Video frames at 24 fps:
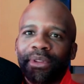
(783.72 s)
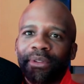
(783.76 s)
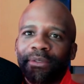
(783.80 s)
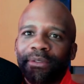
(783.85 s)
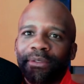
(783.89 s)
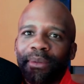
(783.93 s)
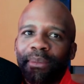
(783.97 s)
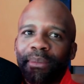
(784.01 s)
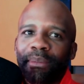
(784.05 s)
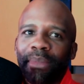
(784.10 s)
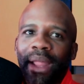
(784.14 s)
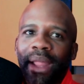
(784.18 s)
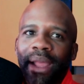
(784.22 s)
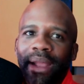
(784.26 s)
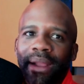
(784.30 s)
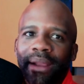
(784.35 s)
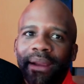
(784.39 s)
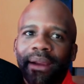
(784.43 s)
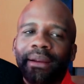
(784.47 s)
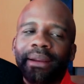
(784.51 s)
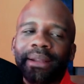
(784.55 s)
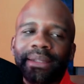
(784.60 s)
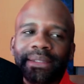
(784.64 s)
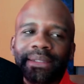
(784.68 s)
from black
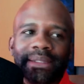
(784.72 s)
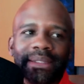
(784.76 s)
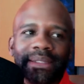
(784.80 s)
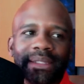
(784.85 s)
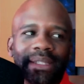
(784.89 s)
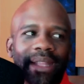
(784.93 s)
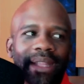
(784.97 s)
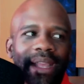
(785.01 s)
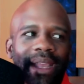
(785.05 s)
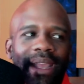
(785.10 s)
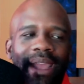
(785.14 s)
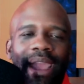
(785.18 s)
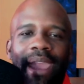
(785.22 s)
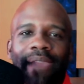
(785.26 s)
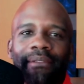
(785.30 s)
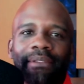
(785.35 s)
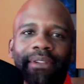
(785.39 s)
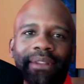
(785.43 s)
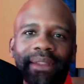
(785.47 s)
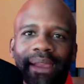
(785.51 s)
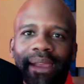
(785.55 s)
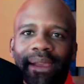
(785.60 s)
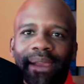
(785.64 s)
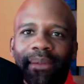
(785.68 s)
artists and they gave
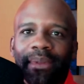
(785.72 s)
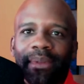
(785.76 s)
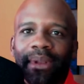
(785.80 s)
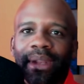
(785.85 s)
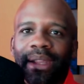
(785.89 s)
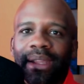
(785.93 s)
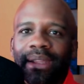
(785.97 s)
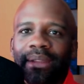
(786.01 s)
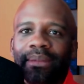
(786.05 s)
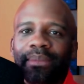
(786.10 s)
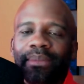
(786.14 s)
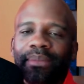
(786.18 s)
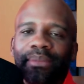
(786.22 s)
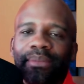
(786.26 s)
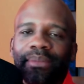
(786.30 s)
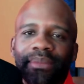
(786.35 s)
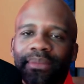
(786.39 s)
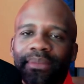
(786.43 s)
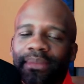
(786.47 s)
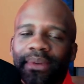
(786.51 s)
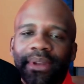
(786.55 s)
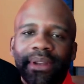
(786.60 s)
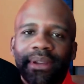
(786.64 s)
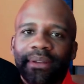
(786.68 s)
it to him and he,
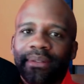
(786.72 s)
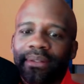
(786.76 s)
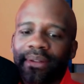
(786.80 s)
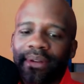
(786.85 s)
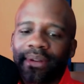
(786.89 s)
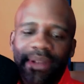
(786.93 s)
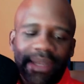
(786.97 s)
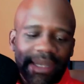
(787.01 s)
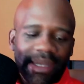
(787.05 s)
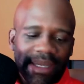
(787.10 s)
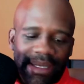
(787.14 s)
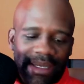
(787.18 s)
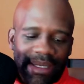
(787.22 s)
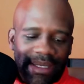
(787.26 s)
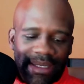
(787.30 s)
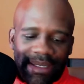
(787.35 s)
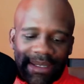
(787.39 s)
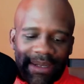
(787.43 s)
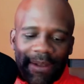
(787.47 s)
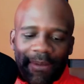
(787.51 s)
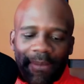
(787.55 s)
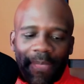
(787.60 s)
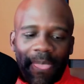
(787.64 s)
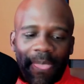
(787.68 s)
whatever.
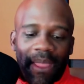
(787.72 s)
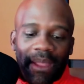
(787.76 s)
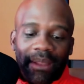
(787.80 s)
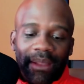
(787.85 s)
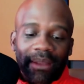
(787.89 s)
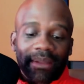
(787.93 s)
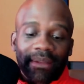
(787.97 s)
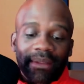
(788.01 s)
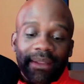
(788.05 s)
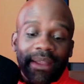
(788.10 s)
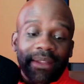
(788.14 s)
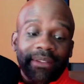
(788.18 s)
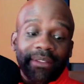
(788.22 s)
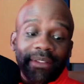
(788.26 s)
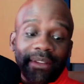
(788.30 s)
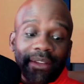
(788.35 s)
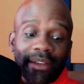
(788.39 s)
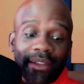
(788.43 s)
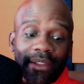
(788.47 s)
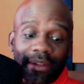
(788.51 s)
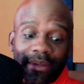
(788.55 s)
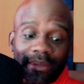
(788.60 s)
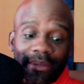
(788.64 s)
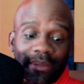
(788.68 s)
That's
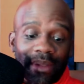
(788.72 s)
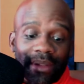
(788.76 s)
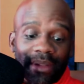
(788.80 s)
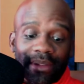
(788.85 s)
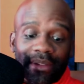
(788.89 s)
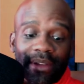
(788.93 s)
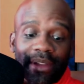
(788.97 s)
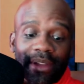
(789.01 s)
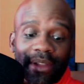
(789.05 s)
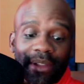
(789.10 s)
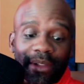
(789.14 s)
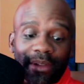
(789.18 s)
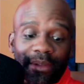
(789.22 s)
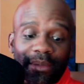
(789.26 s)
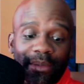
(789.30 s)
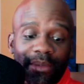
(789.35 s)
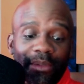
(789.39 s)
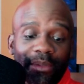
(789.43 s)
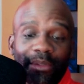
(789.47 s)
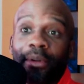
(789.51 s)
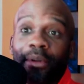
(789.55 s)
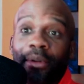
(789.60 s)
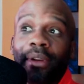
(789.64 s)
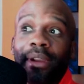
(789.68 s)
another, that's another
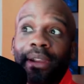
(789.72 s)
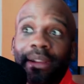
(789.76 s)
story.